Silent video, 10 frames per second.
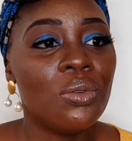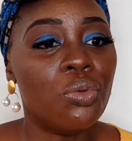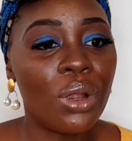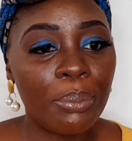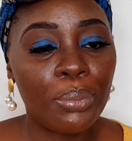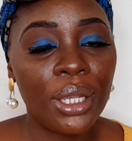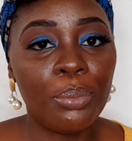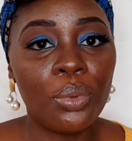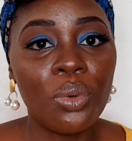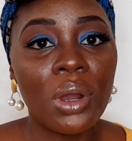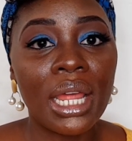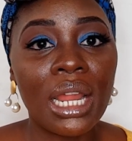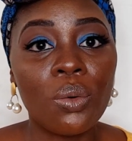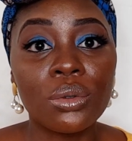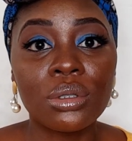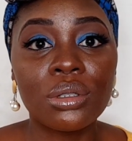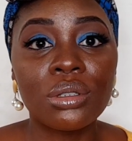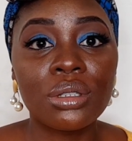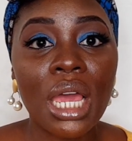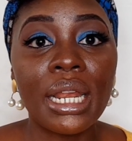rape people, and that
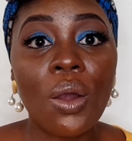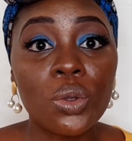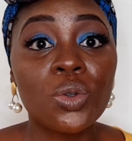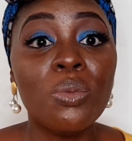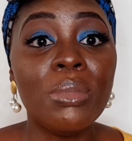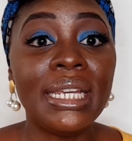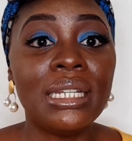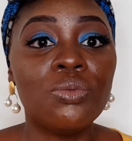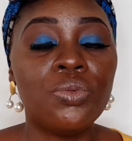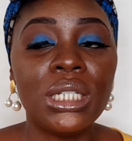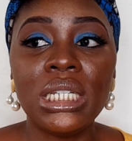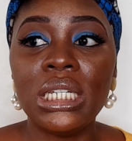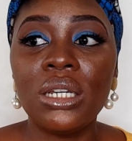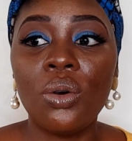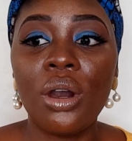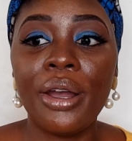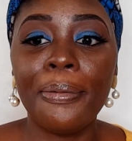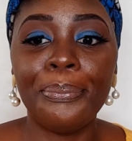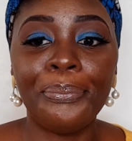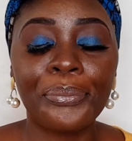was what made it really
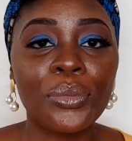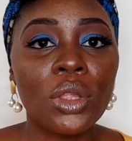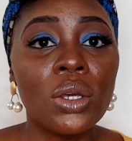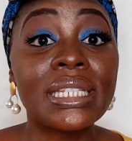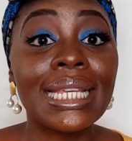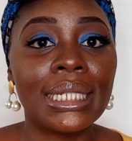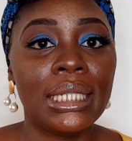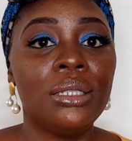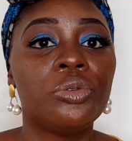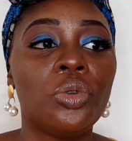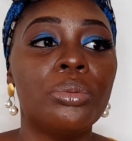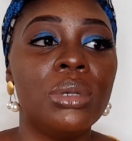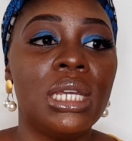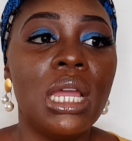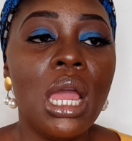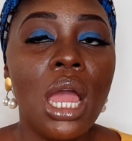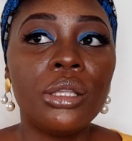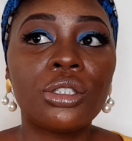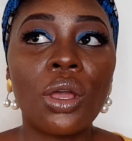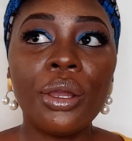unsettling for me.
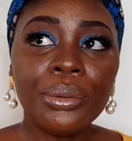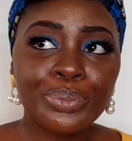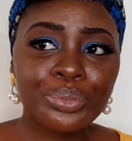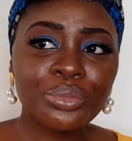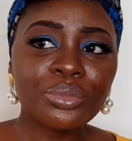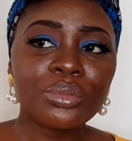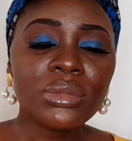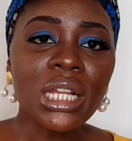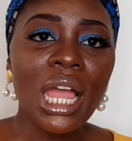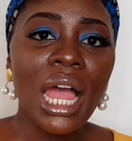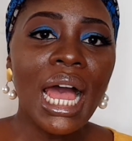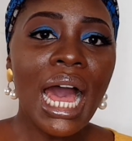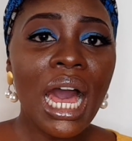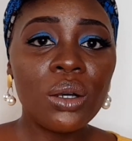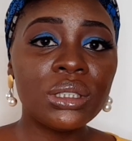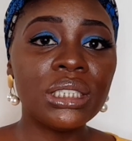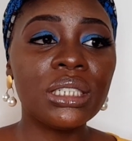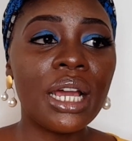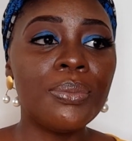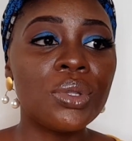So
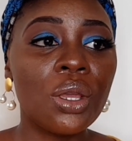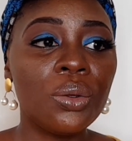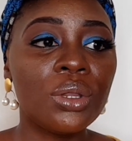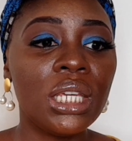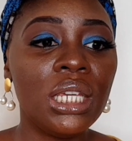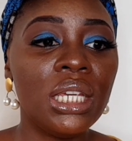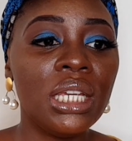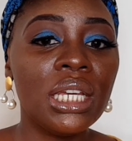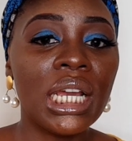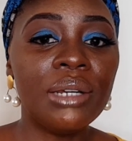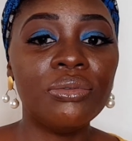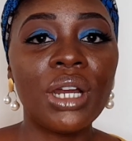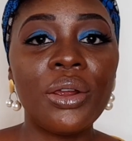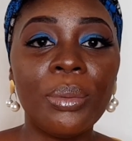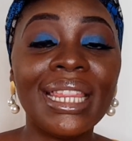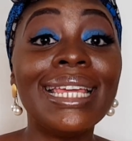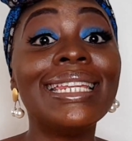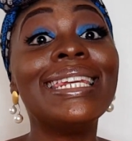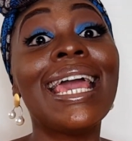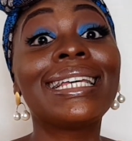the environment, then
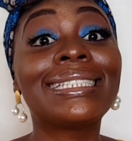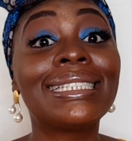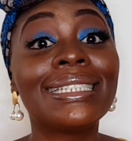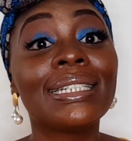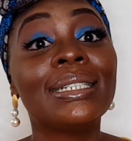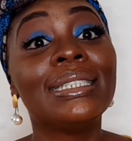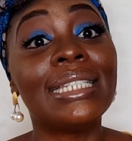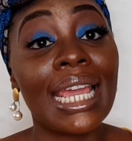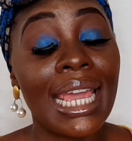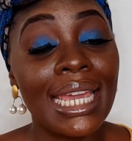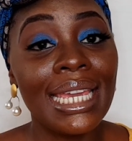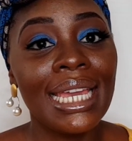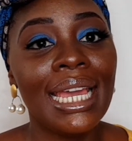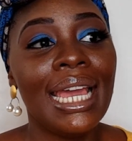the next day